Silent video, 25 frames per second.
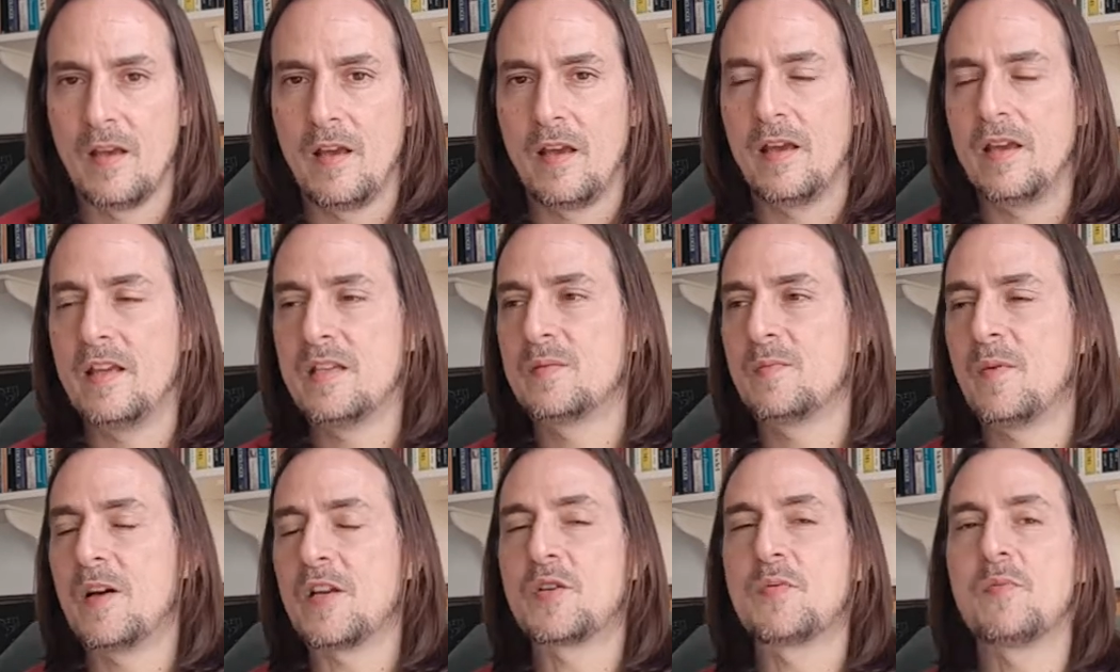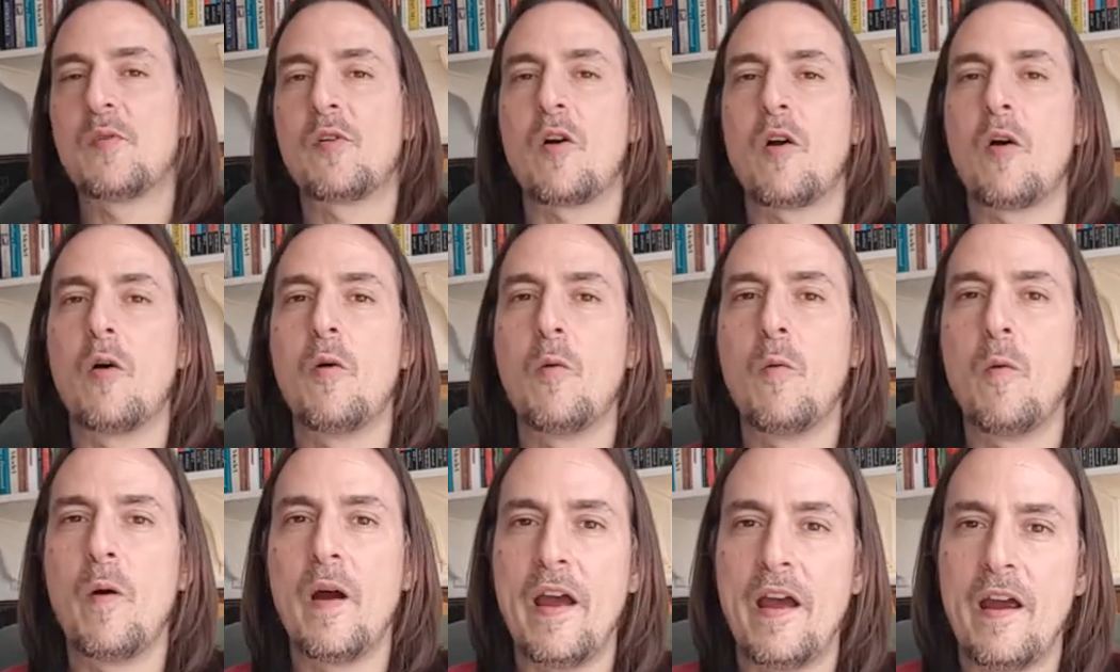He's much more
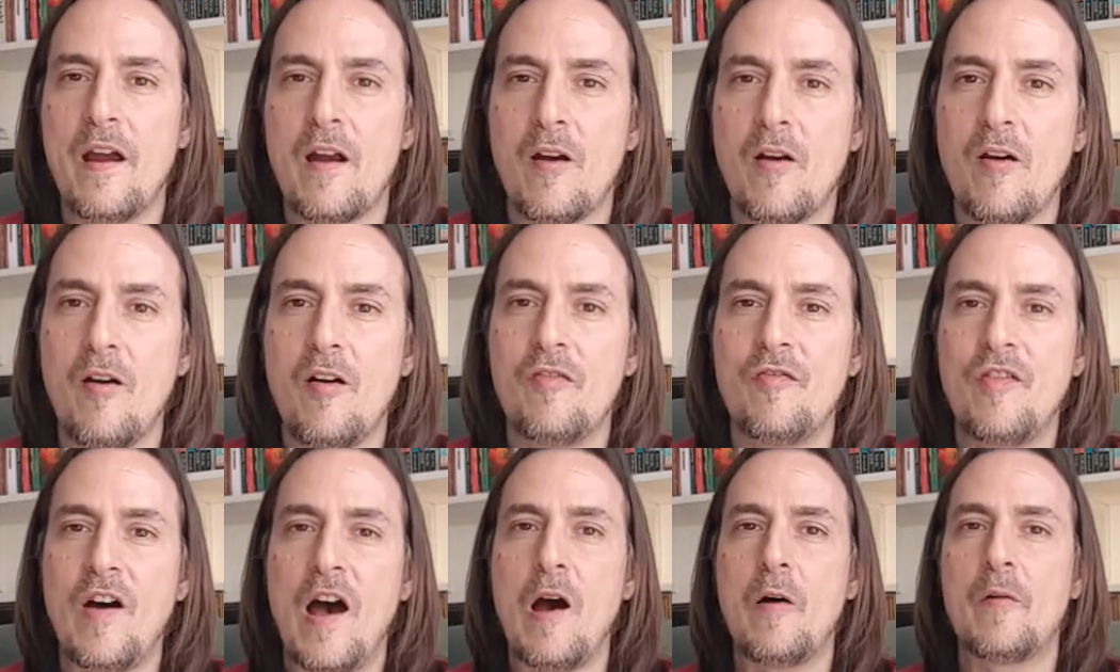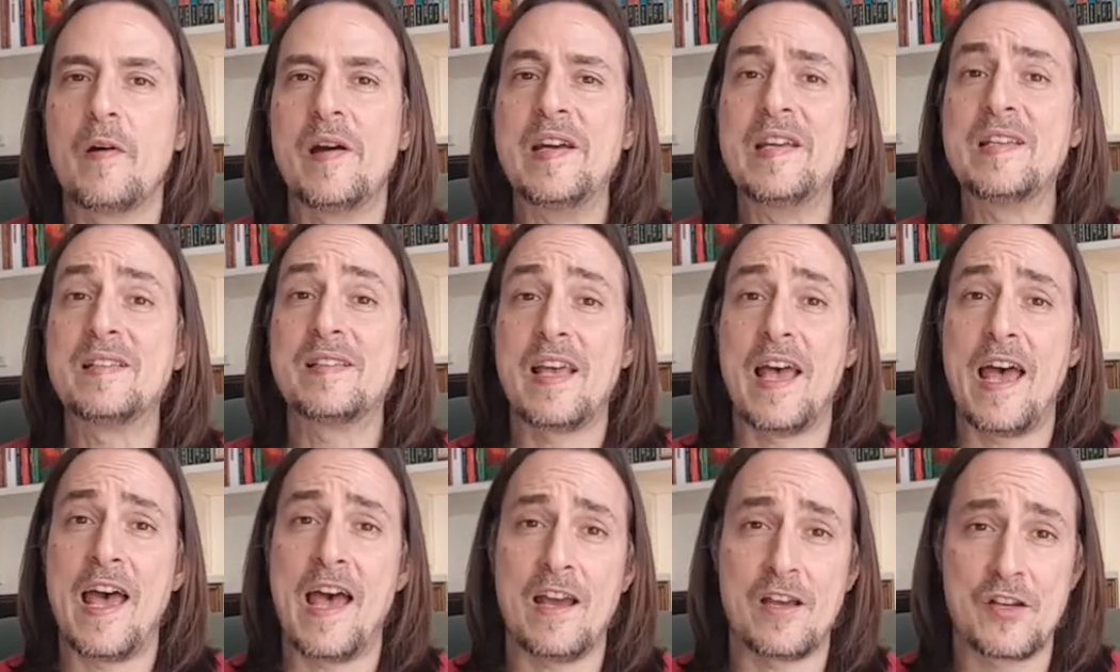aware of how his
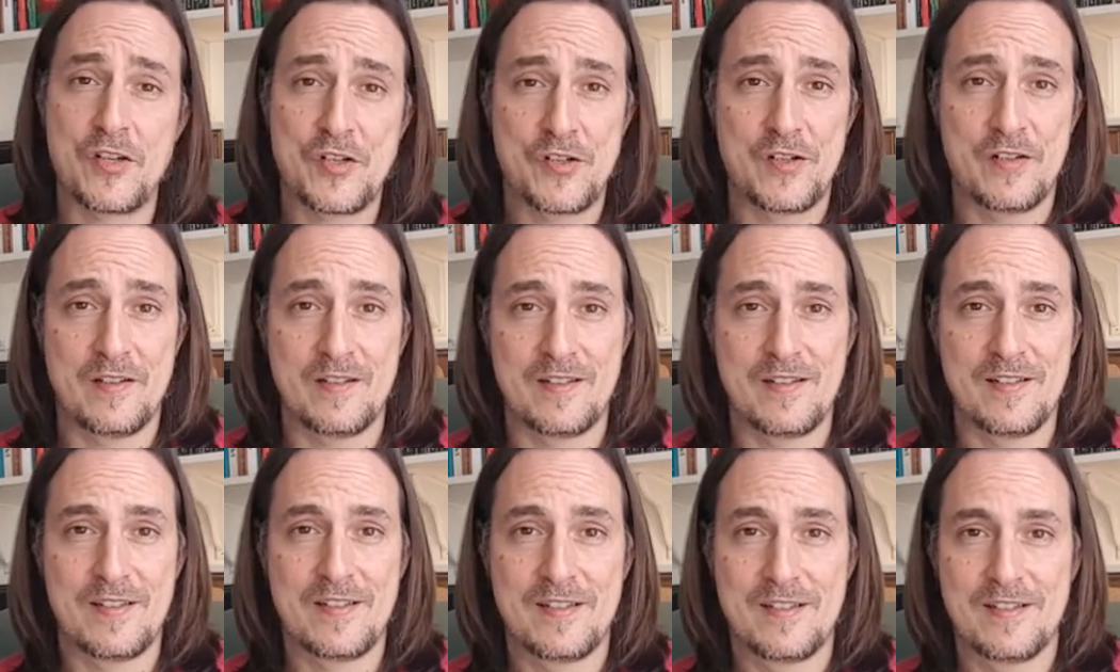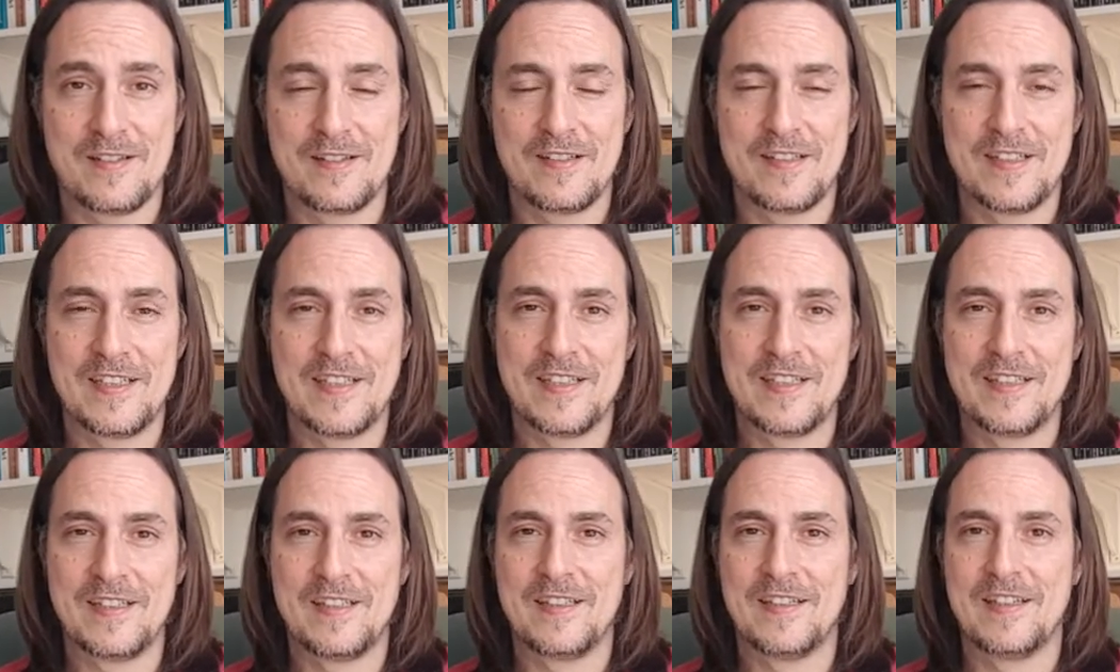actions
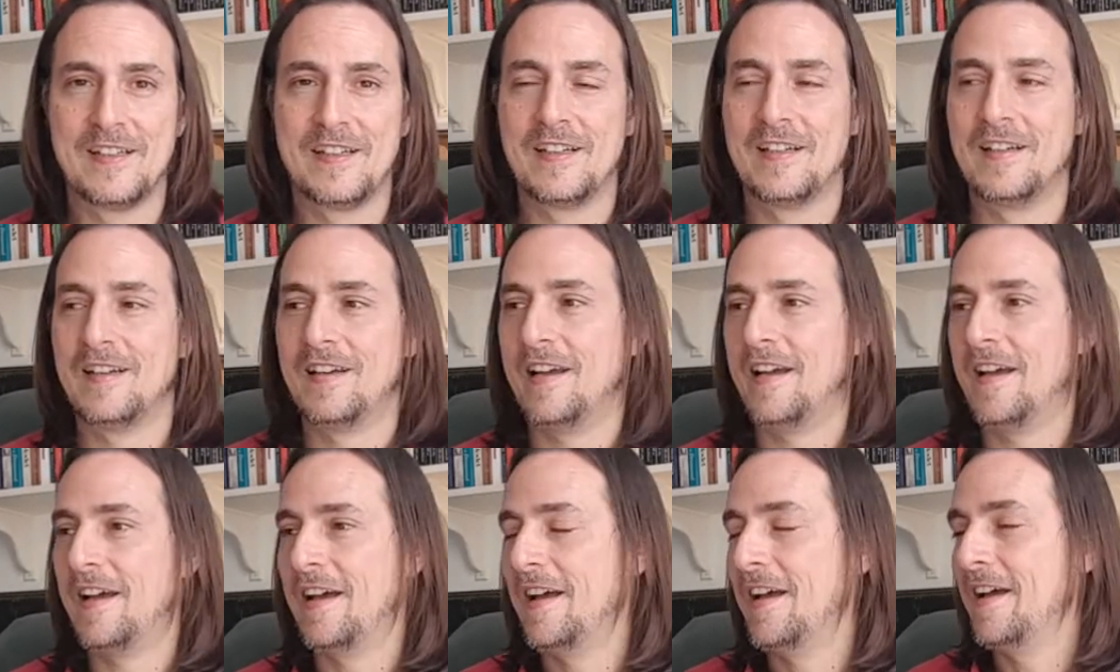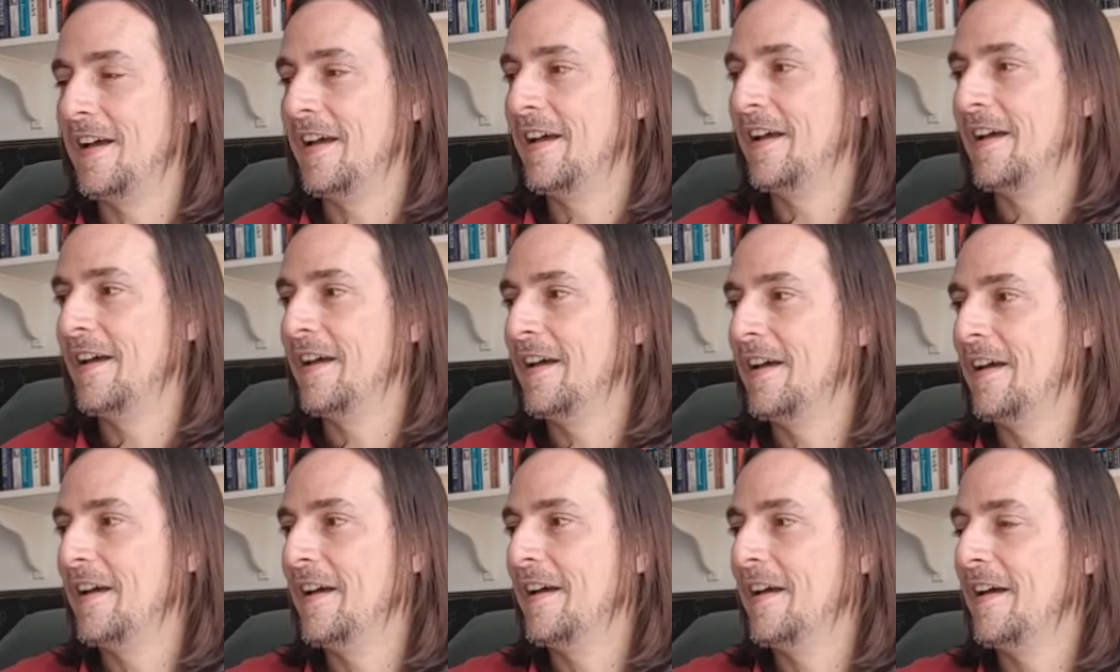uh,
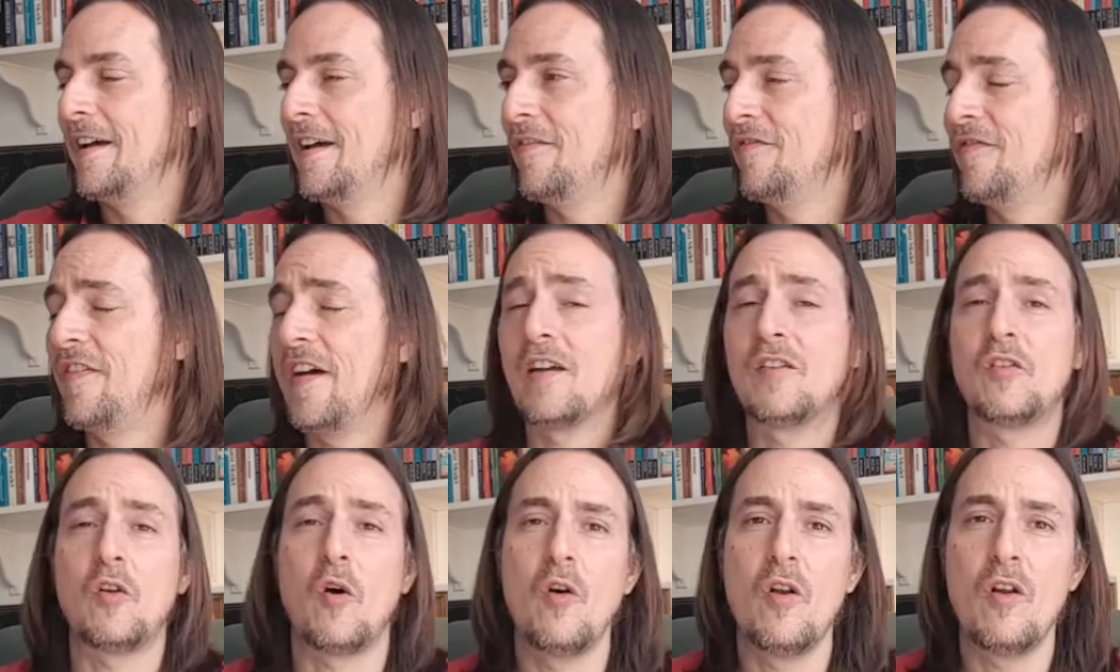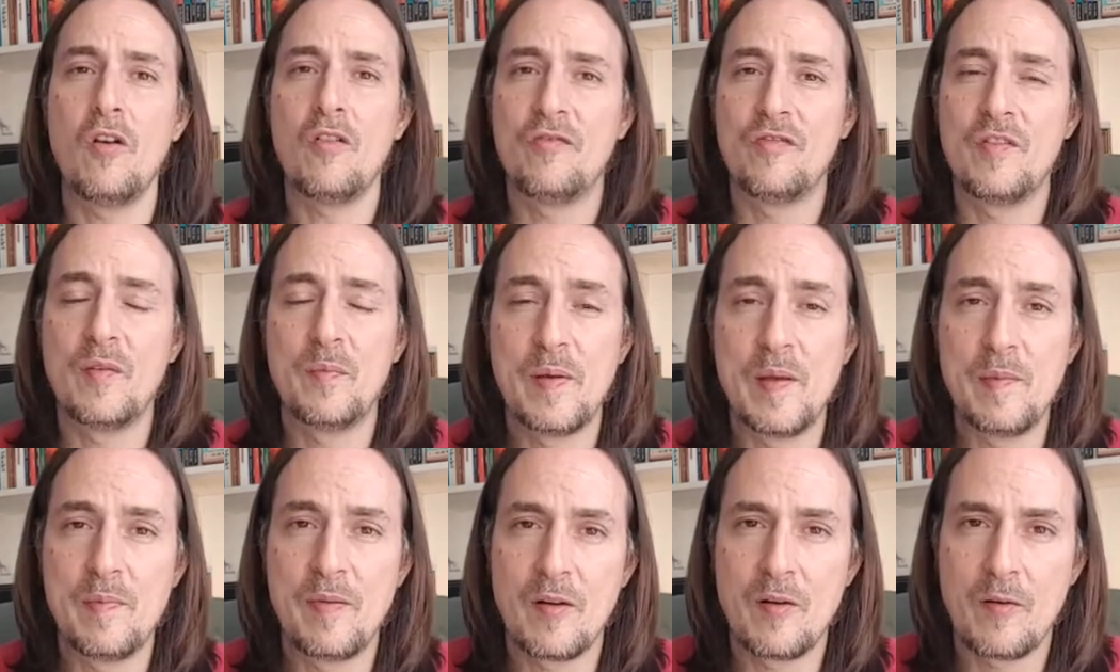uh, affect all of the
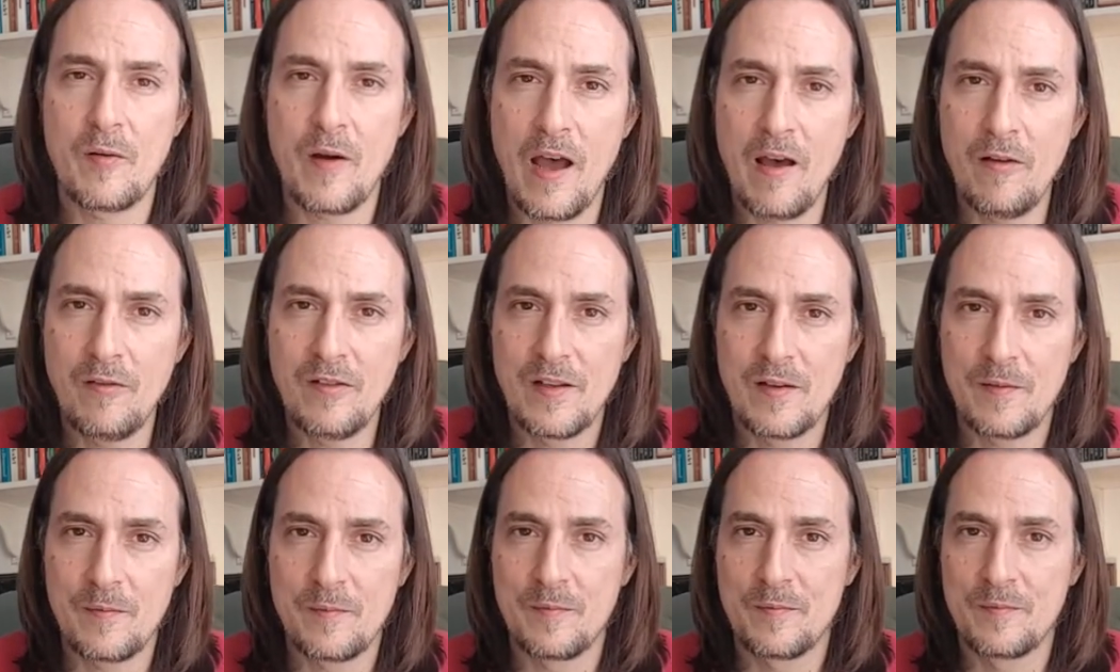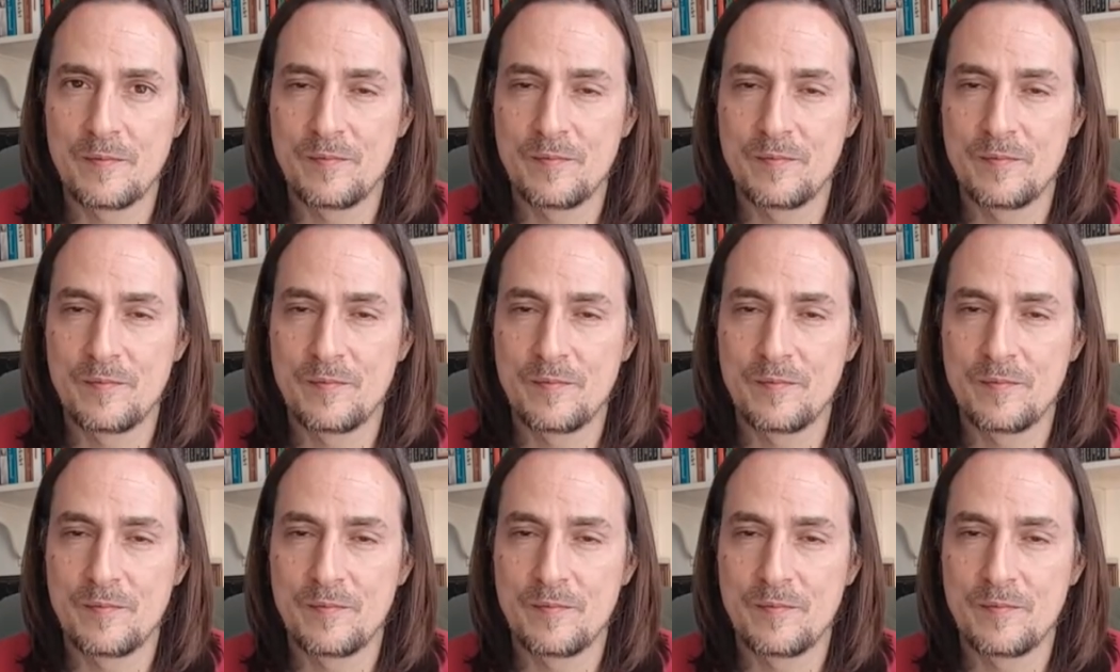people around him.